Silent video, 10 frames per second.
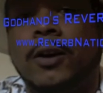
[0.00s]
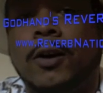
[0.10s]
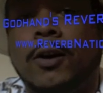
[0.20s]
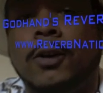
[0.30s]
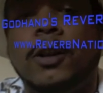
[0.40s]

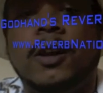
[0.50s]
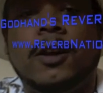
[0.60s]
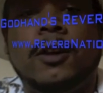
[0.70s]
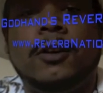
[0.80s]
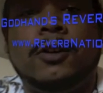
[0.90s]
on
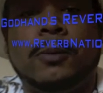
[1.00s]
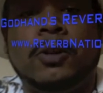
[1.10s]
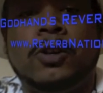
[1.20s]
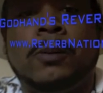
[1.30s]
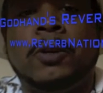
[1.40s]

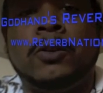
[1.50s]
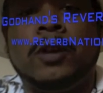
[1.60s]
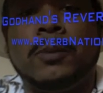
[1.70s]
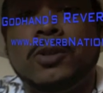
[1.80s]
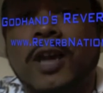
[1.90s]

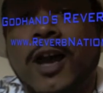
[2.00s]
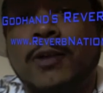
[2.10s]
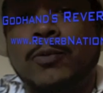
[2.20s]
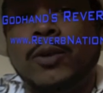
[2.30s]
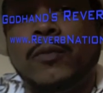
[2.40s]

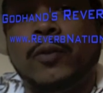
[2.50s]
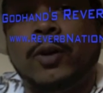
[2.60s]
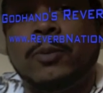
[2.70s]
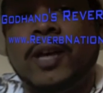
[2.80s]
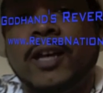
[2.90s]

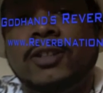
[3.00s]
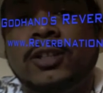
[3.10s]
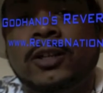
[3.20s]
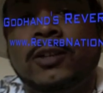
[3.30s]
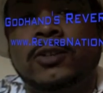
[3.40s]

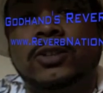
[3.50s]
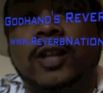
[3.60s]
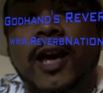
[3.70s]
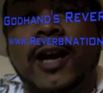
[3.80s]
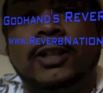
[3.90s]

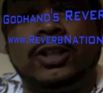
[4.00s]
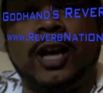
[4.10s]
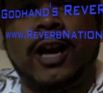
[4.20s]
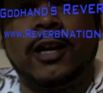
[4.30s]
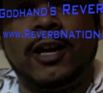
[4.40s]

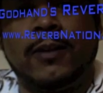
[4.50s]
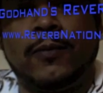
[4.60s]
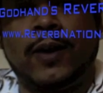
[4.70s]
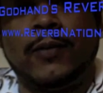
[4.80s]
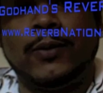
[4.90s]

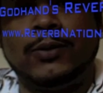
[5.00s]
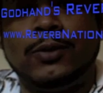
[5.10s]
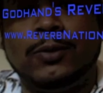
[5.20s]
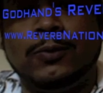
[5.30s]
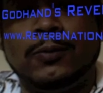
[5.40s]

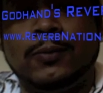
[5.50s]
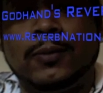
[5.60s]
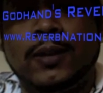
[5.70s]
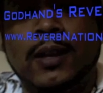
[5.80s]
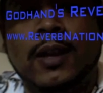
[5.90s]
www.ReverbNation/Godhand502.
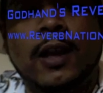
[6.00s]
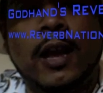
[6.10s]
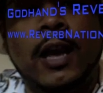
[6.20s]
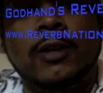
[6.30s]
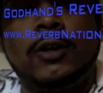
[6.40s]

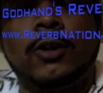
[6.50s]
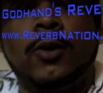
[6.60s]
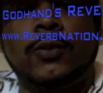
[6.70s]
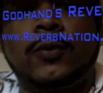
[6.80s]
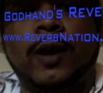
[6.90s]
And you can
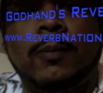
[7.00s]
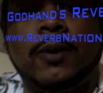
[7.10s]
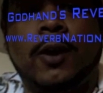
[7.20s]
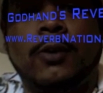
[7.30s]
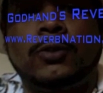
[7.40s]
always find
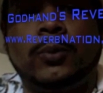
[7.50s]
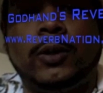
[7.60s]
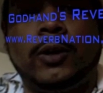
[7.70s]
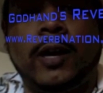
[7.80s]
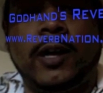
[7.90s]
me on
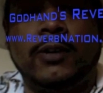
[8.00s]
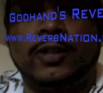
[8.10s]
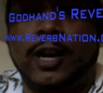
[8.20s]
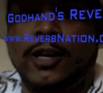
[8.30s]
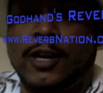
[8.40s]
Twitter as
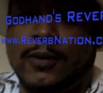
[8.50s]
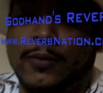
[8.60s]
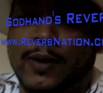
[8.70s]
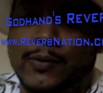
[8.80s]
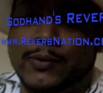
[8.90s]

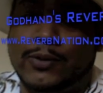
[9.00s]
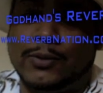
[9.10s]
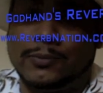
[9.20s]
Godhand502.